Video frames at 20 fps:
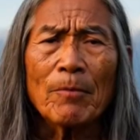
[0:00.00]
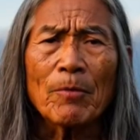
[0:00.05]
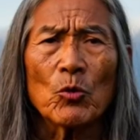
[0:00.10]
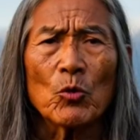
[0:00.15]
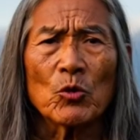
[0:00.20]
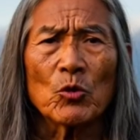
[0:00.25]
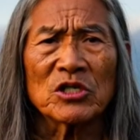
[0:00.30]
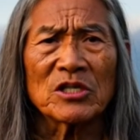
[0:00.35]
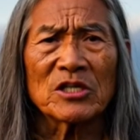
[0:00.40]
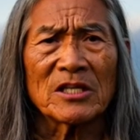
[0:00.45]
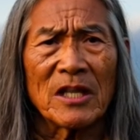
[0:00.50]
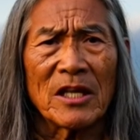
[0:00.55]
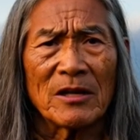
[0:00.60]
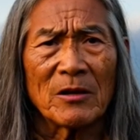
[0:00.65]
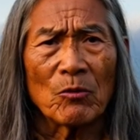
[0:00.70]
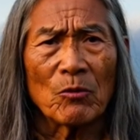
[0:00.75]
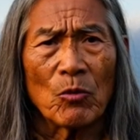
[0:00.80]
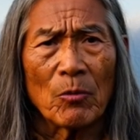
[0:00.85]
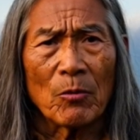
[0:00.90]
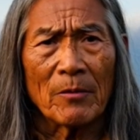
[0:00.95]
pollution and
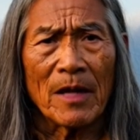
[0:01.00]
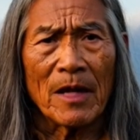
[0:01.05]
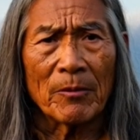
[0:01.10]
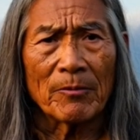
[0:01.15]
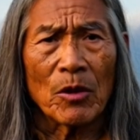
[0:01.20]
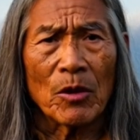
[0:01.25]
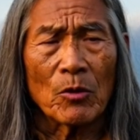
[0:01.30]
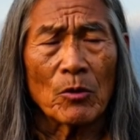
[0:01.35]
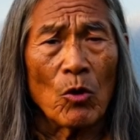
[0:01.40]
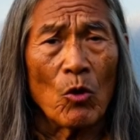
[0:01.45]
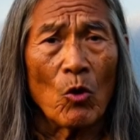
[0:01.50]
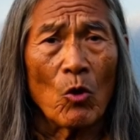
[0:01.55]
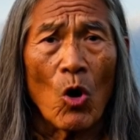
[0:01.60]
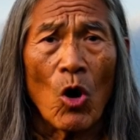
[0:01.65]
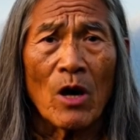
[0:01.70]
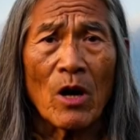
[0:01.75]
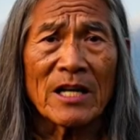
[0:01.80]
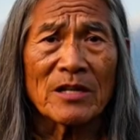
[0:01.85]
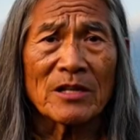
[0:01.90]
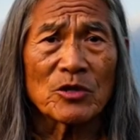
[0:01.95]
urban development
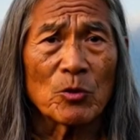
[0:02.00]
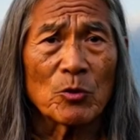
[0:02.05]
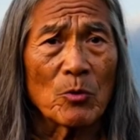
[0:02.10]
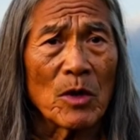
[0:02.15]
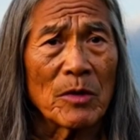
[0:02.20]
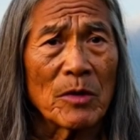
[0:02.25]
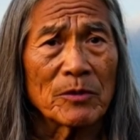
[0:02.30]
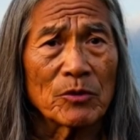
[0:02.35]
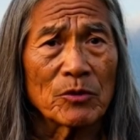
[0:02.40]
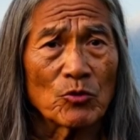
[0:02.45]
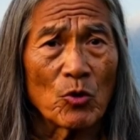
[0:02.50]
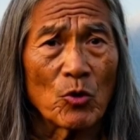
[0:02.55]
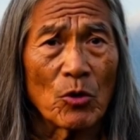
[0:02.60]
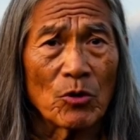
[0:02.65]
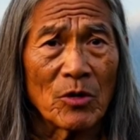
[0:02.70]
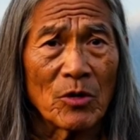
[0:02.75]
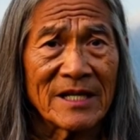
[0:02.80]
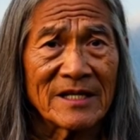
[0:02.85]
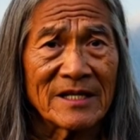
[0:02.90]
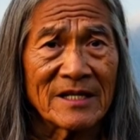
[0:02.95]
alter our experience of
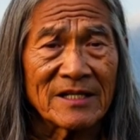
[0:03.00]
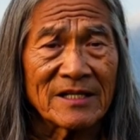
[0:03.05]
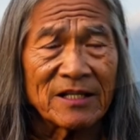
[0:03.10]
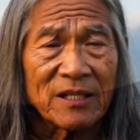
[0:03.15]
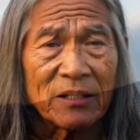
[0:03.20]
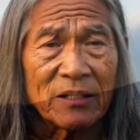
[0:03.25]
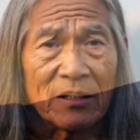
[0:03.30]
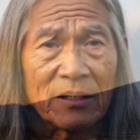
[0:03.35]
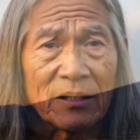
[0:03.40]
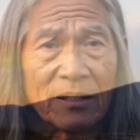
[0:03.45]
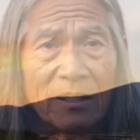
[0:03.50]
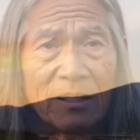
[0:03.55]
sunrise and sunset.